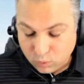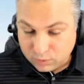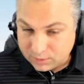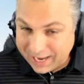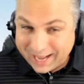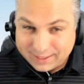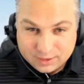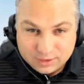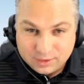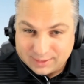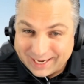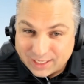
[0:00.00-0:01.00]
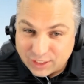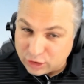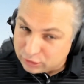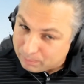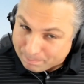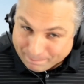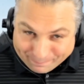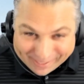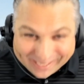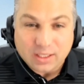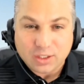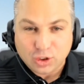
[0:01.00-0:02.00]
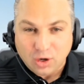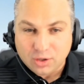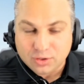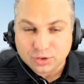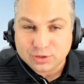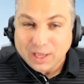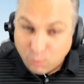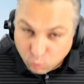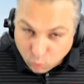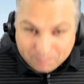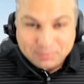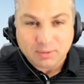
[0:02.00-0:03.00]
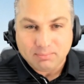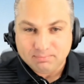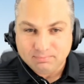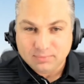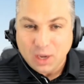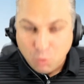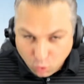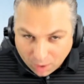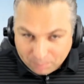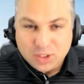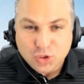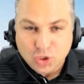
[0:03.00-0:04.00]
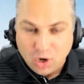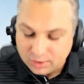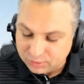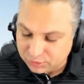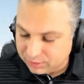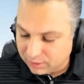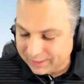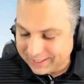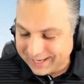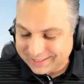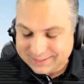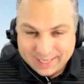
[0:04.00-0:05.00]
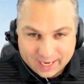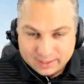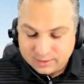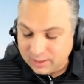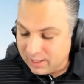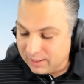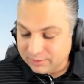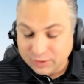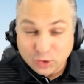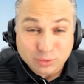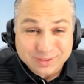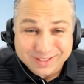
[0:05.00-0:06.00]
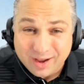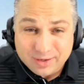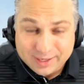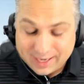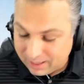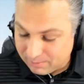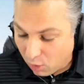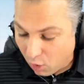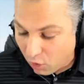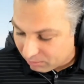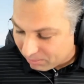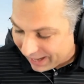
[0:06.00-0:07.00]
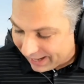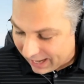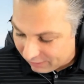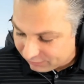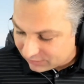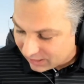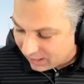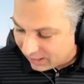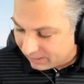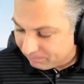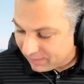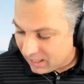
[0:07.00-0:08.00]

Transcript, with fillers: not they didn't just beat the Chargers, they whooped them. They whooped the Chargers 38 10. This was another game over by halftime.